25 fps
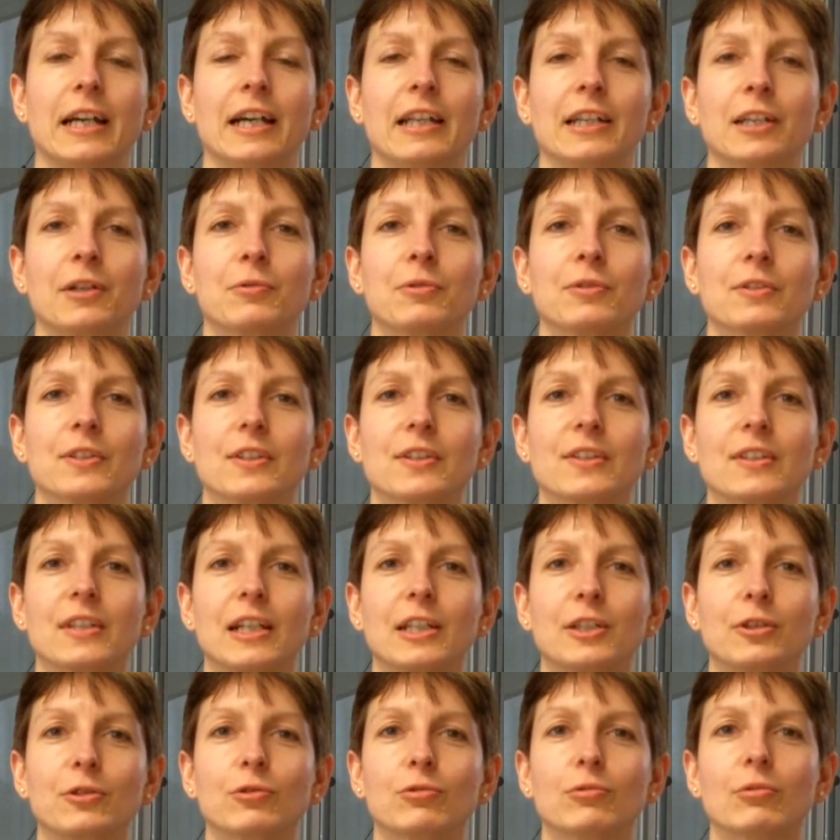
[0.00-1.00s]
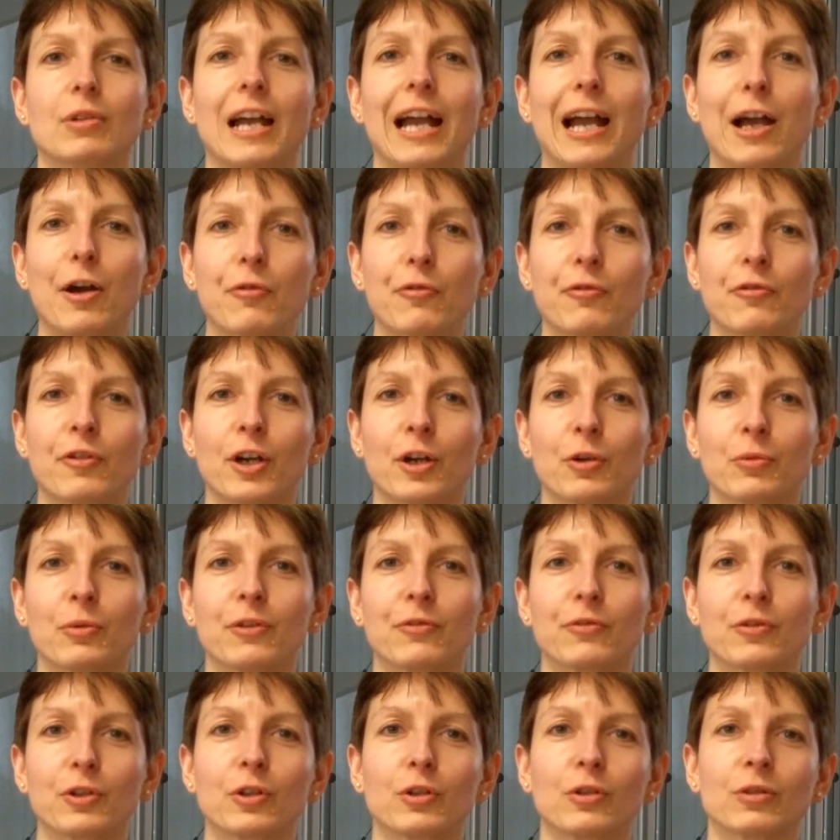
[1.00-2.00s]
And I want to tell you how far
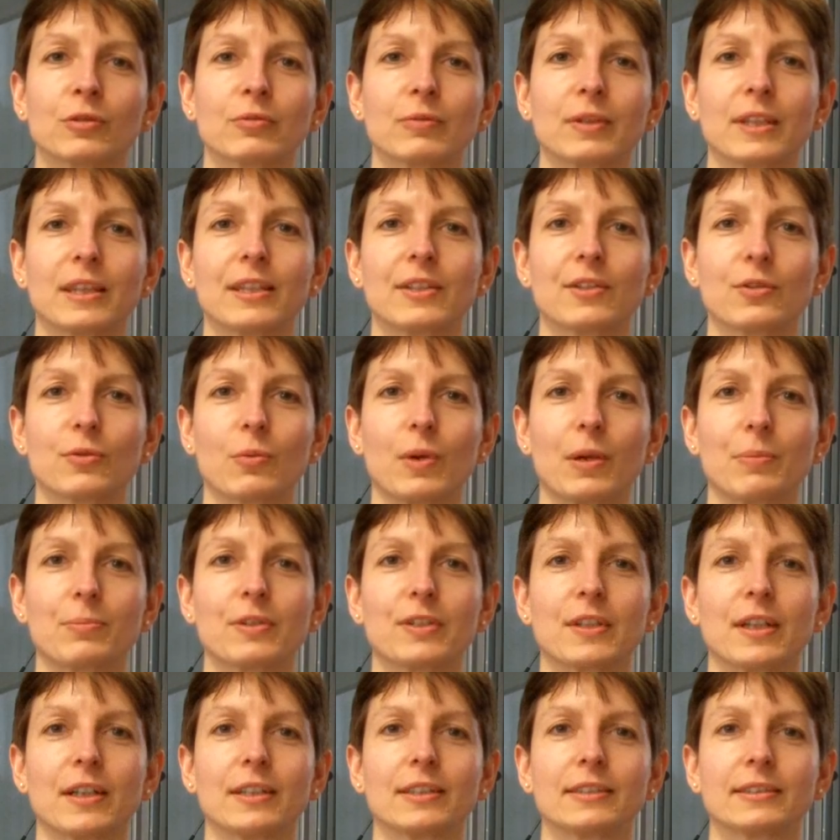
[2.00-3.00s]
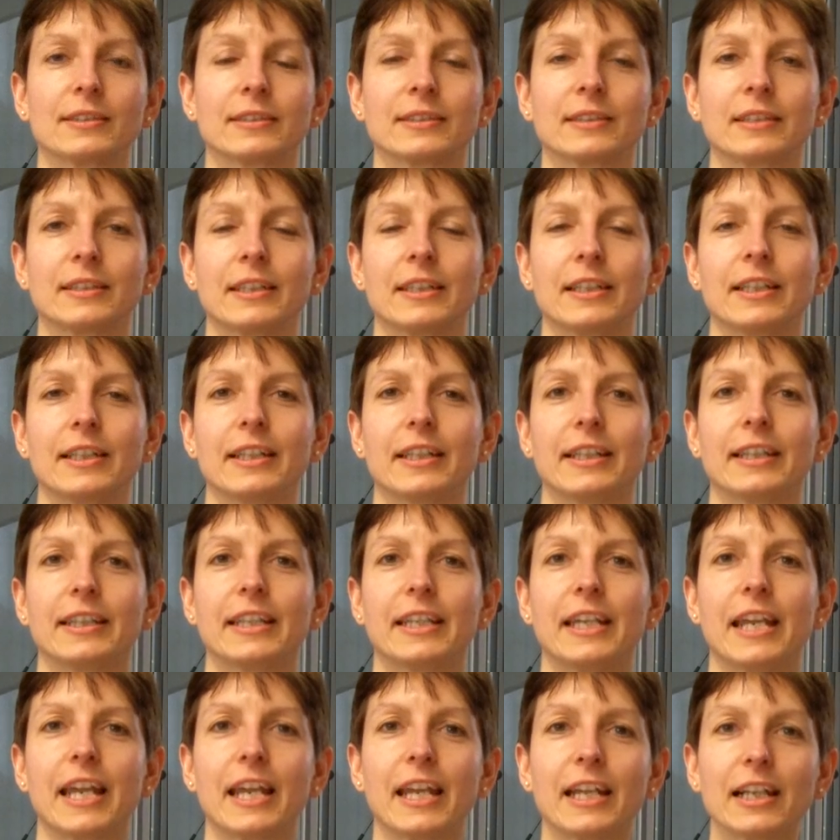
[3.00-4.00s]
we've got with this website.
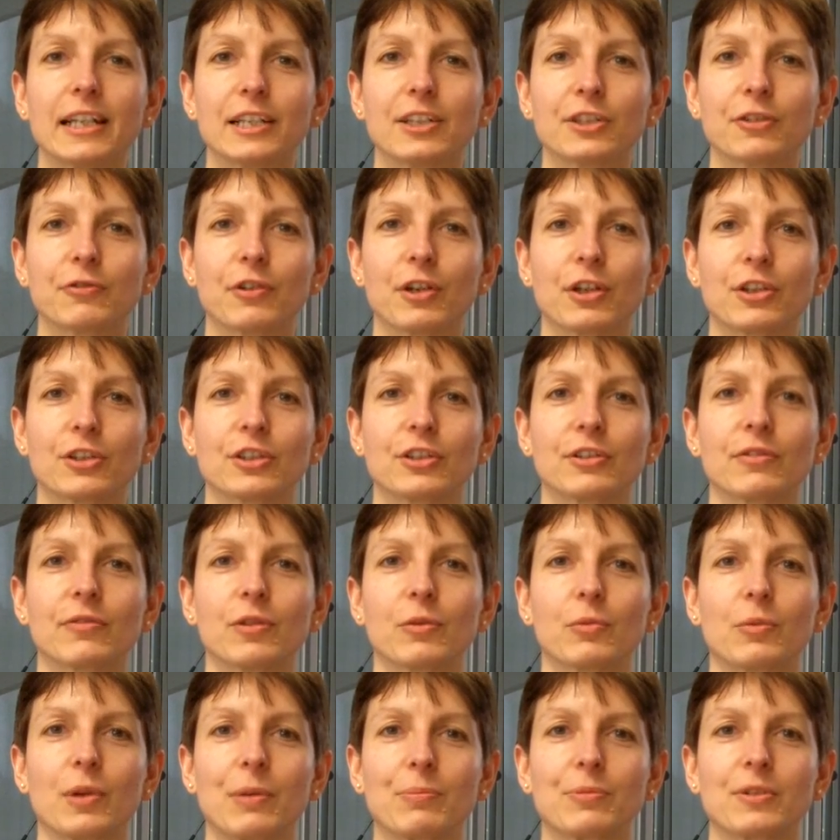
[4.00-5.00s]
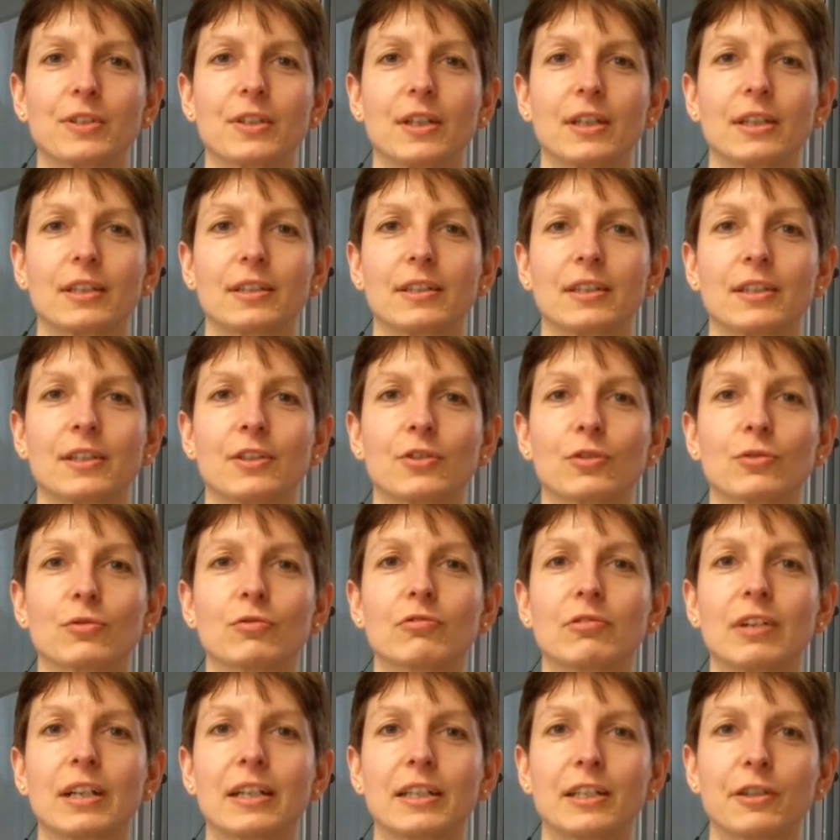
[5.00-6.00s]
The English version of the website is
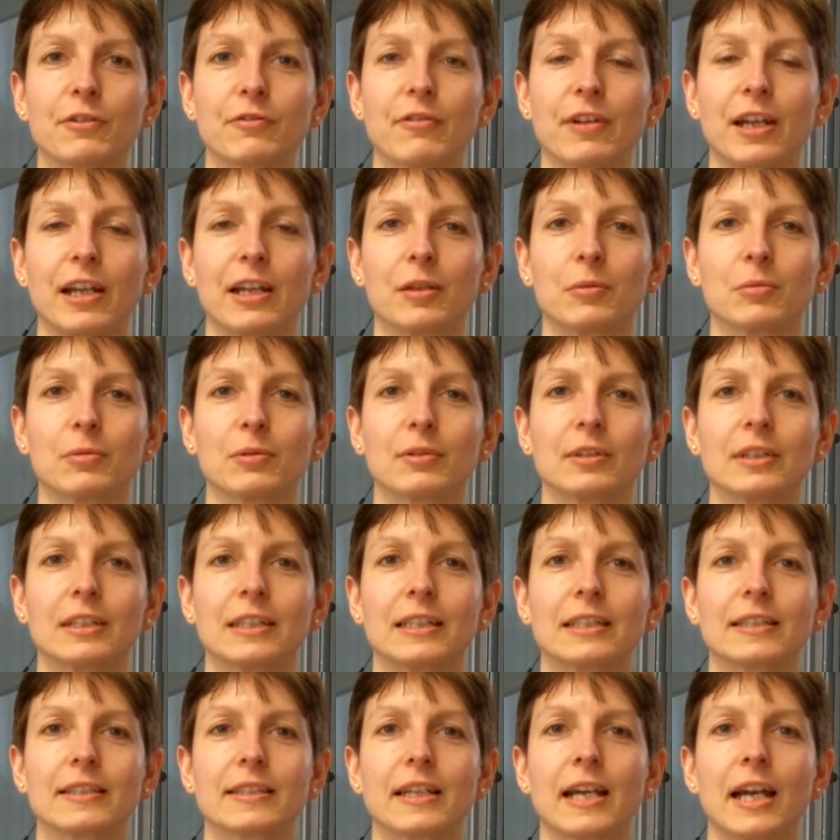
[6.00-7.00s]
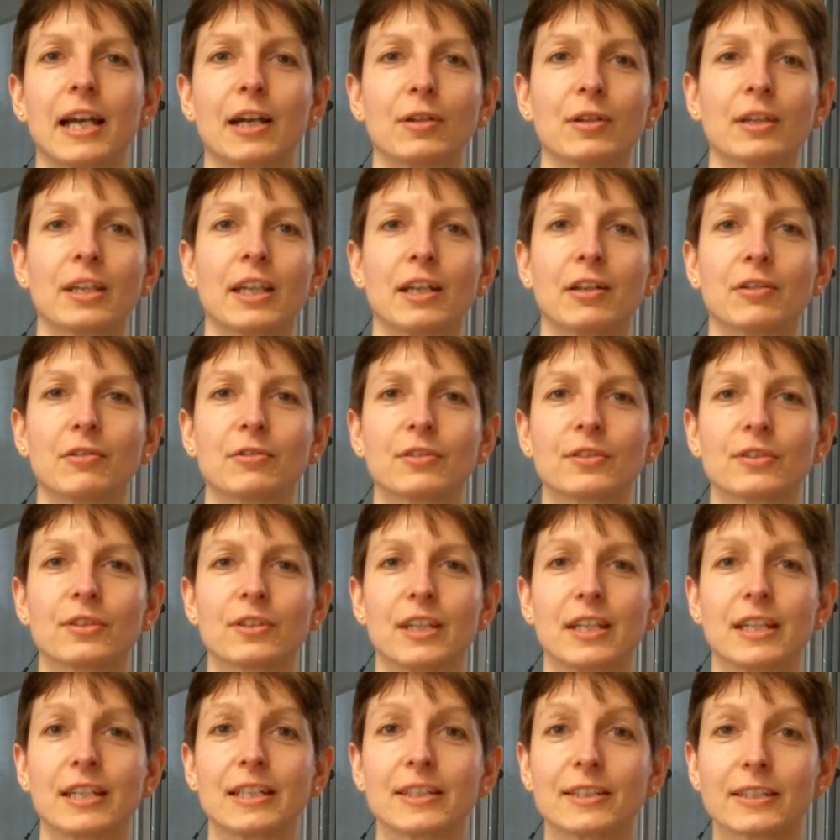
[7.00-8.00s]
already available. It's out there on
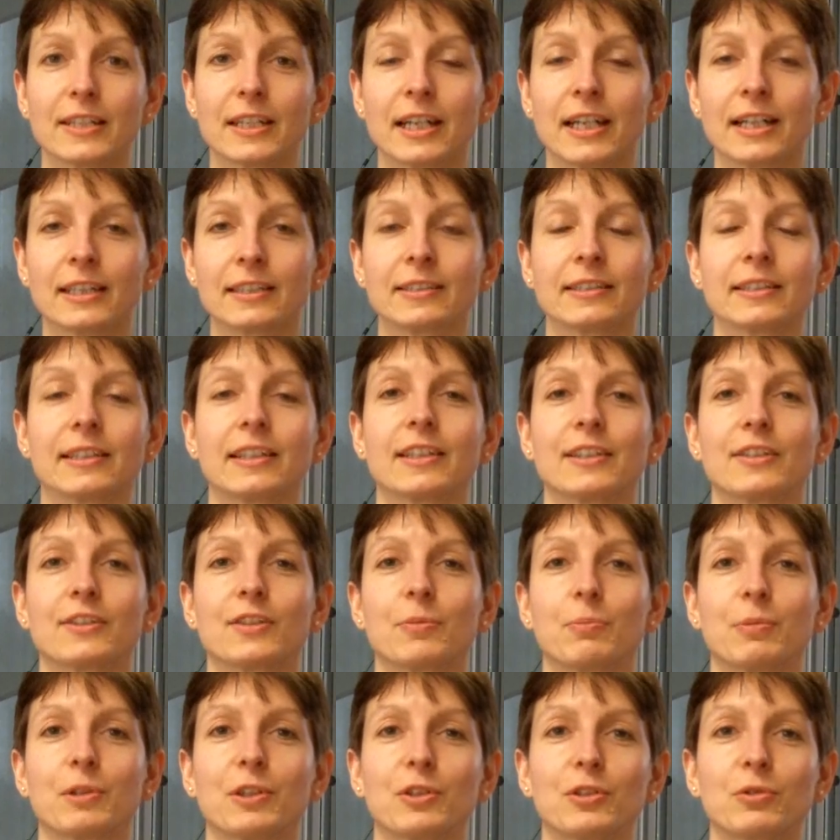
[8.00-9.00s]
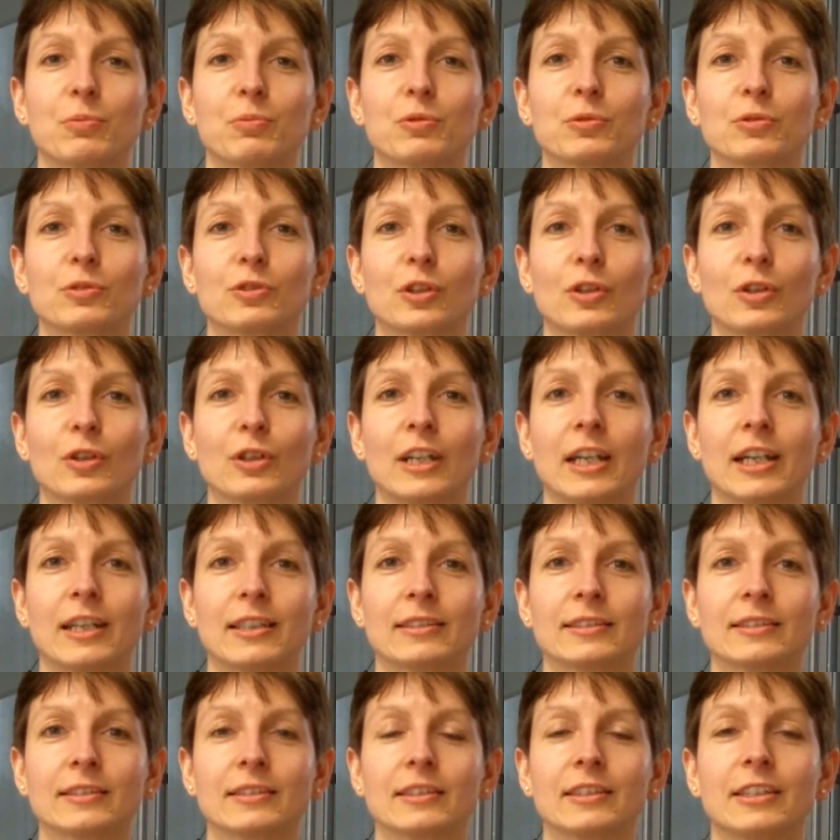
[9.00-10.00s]
the internet at
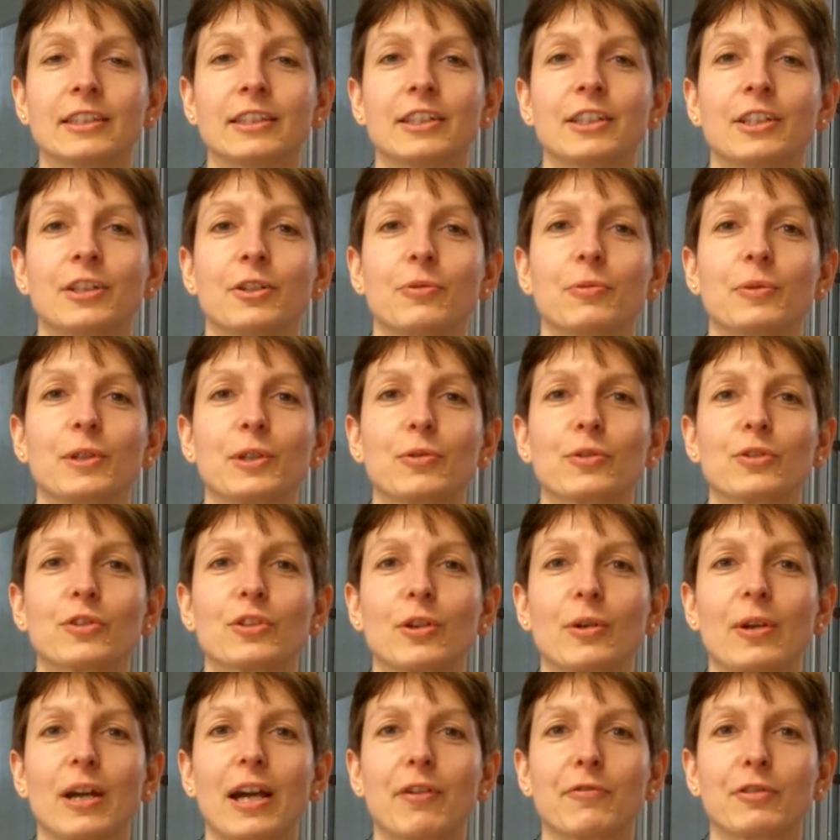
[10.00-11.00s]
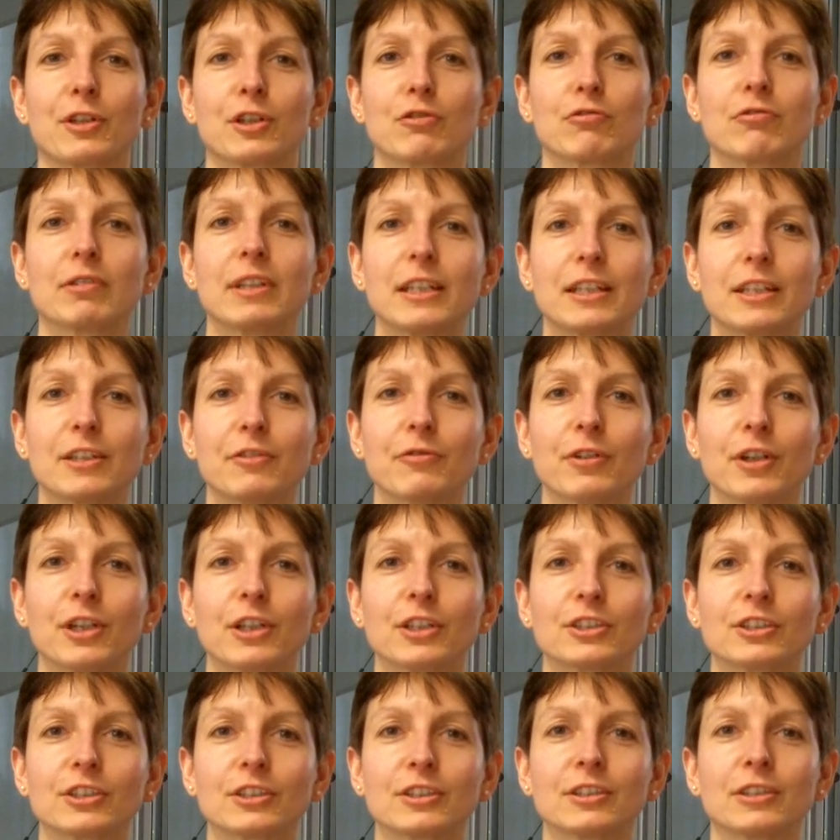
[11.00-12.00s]
speechpool.net. We also have a Greek
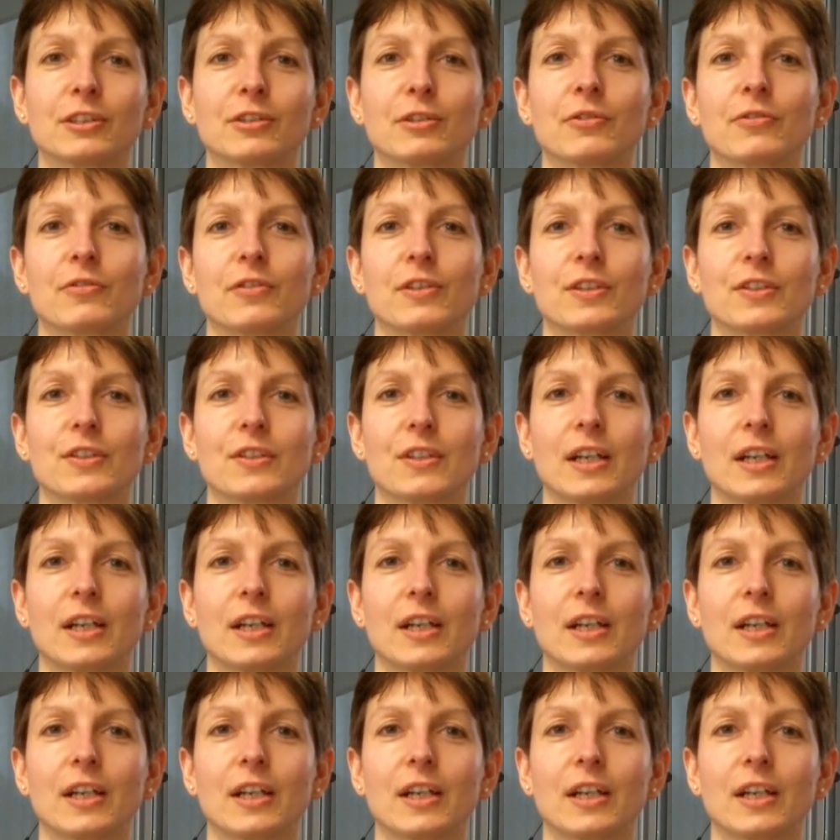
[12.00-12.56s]
version of the